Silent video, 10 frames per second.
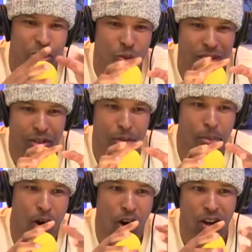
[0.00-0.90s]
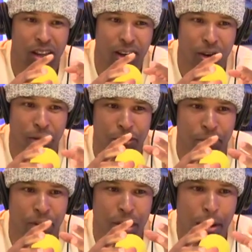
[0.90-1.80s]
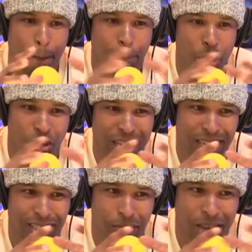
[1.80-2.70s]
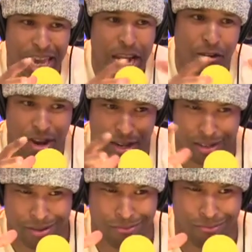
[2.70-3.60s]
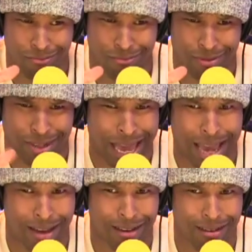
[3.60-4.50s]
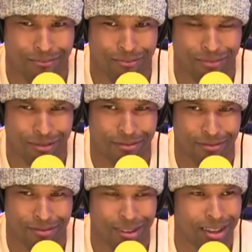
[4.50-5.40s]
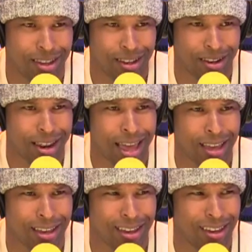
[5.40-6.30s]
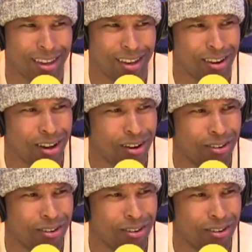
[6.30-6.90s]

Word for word: one little ball of They're still taking Brodyism and Carryisms. Like, yeah. like they're know, still